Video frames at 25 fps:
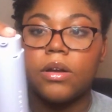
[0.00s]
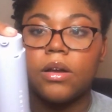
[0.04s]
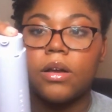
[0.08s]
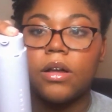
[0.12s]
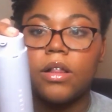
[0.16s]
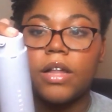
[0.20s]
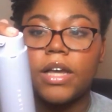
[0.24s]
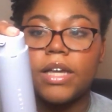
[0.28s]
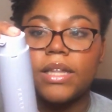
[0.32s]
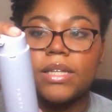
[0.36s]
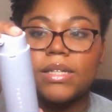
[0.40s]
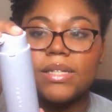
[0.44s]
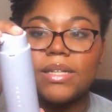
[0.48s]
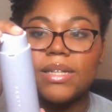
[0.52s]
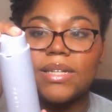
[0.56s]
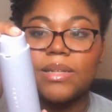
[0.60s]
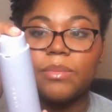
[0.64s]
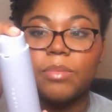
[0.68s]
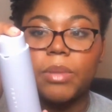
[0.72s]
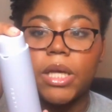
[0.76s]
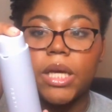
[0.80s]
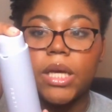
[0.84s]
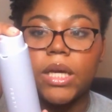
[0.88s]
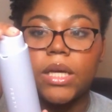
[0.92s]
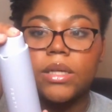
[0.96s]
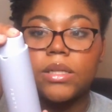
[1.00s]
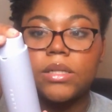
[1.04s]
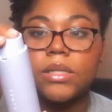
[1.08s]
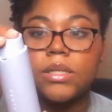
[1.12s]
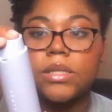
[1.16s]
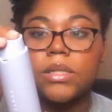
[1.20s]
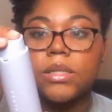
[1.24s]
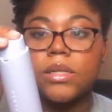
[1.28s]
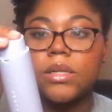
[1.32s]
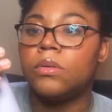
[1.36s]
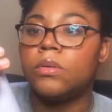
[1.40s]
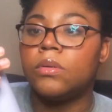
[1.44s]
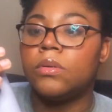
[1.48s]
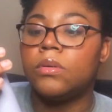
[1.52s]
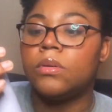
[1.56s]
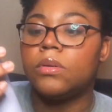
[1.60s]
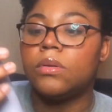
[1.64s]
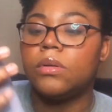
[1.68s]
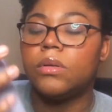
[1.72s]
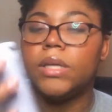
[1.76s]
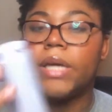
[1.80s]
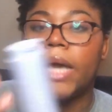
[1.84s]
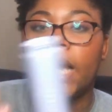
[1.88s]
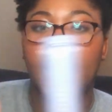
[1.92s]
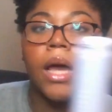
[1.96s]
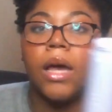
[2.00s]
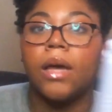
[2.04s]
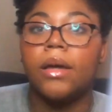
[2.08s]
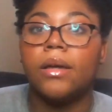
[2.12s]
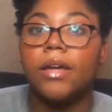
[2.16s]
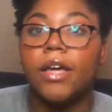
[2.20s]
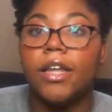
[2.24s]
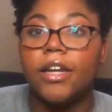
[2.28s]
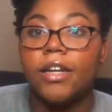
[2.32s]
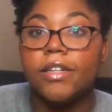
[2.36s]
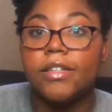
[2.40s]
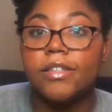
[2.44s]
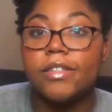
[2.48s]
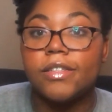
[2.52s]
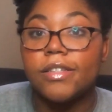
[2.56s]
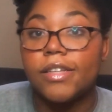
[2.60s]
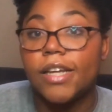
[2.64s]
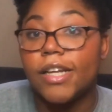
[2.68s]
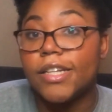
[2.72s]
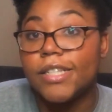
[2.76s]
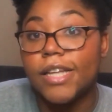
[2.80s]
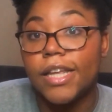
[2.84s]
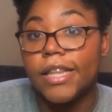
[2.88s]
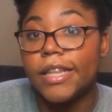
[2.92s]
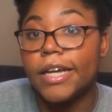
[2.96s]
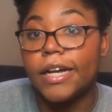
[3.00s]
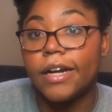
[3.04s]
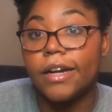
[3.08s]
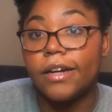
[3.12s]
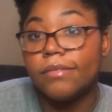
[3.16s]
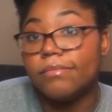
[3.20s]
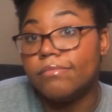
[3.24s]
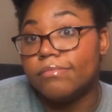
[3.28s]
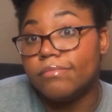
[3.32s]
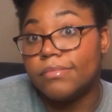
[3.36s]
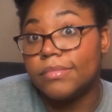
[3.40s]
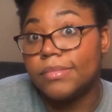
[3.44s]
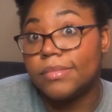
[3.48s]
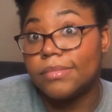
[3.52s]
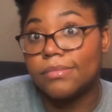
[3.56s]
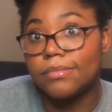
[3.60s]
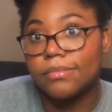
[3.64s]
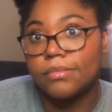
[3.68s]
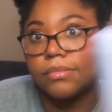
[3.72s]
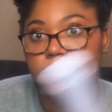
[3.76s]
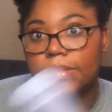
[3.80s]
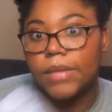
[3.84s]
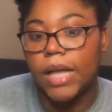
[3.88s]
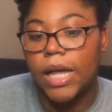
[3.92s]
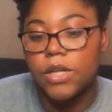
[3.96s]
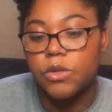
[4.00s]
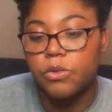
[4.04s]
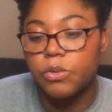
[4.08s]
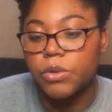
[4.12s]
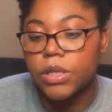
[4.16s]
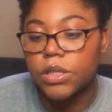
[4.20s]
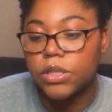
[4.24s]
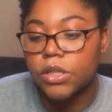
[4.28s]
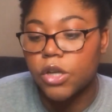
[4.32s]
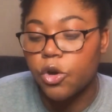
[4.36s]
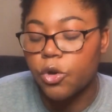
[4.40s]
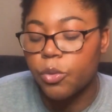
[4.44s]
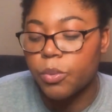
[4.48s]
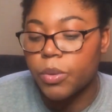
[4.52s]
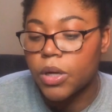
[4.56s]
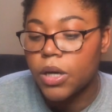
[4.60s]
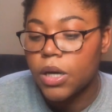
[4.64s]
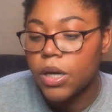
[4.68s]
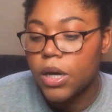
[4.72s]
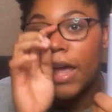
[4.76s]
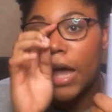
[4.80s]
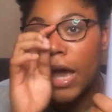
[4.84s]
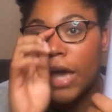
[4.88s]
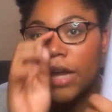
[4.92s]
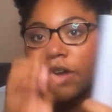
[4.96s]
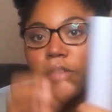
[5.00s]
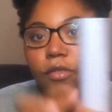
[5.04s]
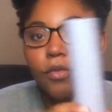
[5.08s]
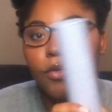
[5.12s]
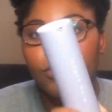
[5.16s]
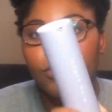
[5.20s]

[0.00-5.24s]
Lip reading: click this into place. Yeah, and it's in there. That's really dope. Kind of